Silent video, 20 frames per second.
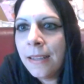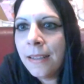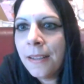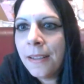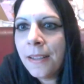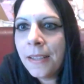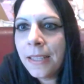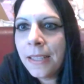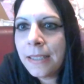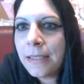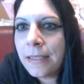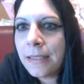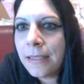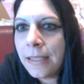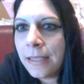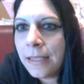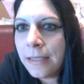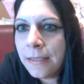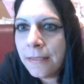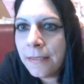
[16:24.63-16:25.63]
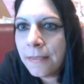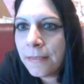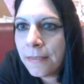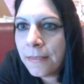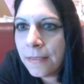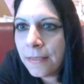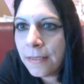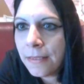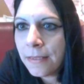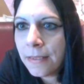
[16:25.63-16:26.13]
let's see.
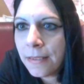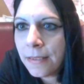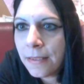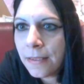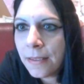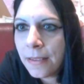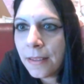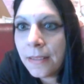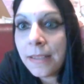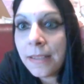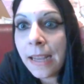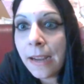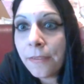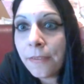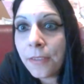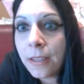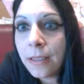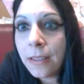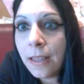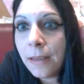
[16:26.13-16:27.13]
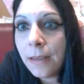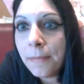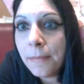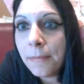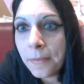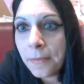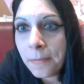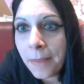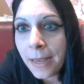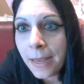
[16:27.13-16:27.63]
Day after club,
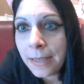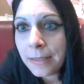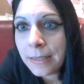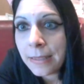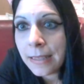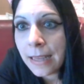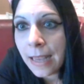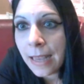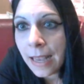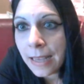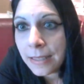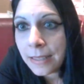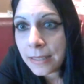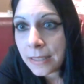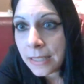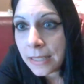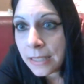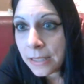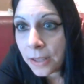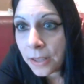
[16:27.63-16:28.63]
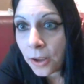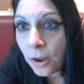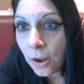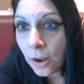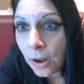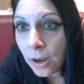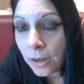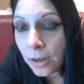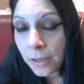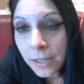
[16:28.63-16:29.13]
haven't passed as in the
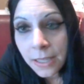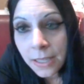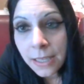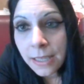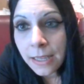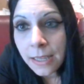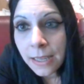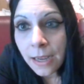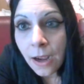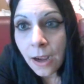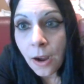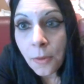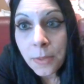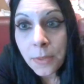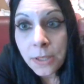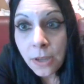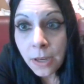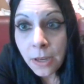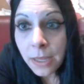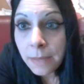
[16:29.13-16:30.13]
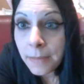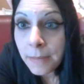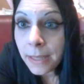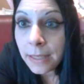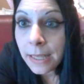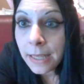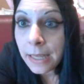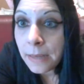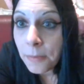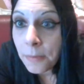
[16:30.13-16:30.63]
car. Are we talking about
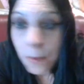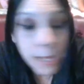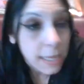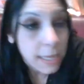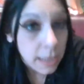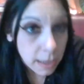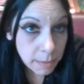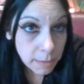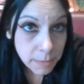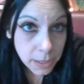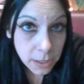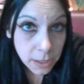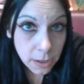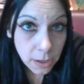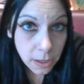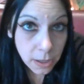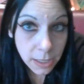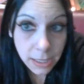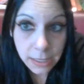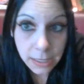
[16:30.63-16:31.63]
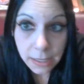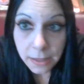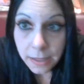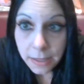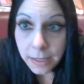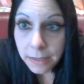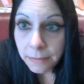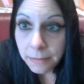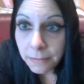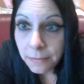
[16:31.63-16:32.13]
like waking up in the car kind of
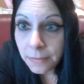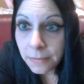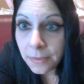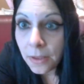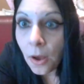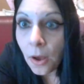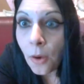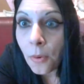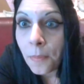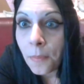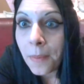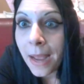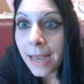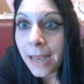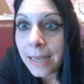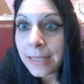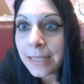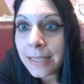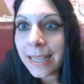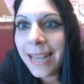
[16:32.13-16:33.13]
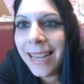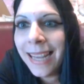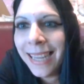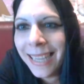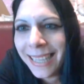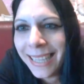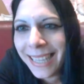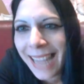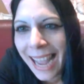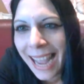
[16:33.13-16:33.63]
thing? Oh,
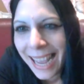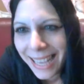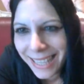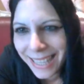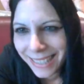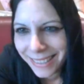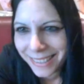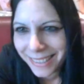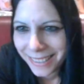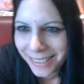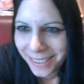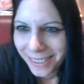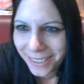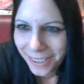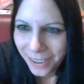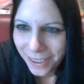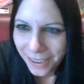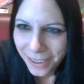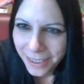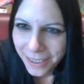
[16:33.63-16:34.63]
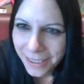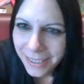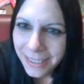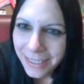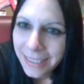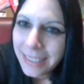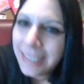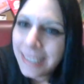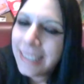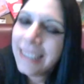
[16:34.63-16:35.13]
passing in the car.
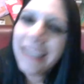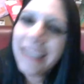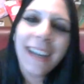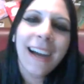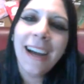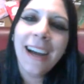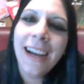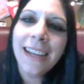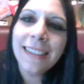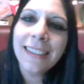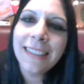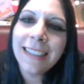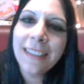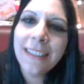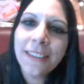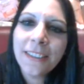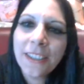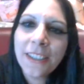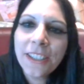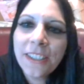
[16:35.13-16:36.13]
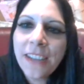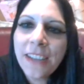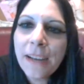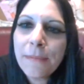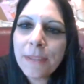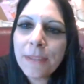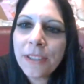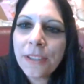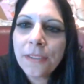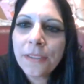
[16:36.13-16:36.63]
Ah, see, those are good
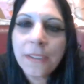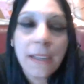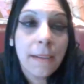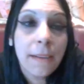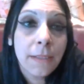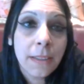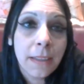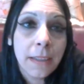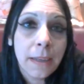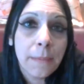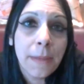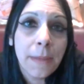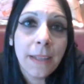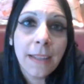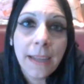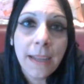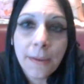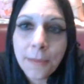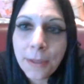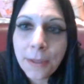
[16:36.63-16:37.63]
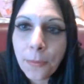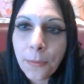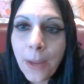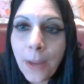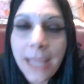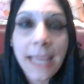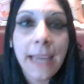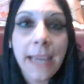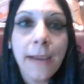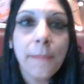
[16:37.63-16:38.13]
times too. See, I was thinking about like when I'm
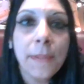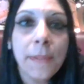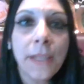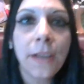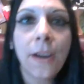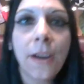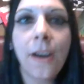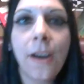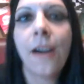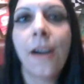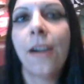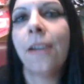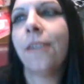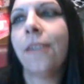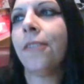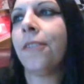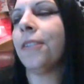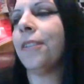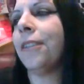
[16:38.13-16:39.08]
waking up in the car, or